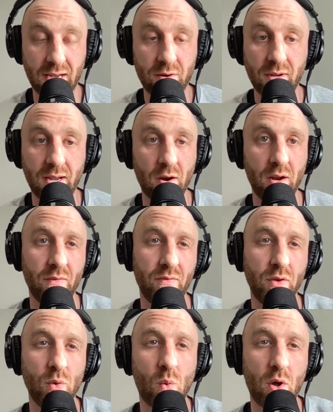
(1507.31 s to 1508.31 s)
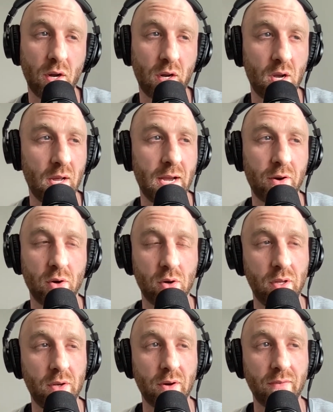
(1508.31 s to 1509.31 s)
I don't care if you want to cut out
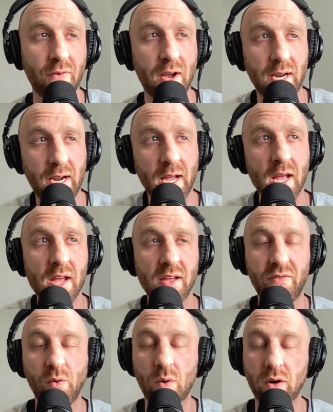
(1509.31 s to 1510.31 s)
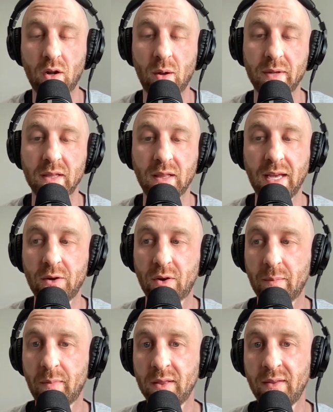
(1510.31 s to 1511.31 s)
early on a Friday, if you want to come in late
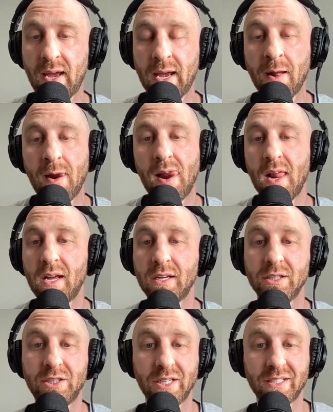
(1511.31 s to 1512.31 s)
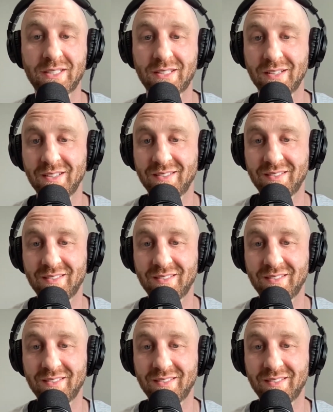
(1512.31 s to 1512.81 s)
on a Monday. Just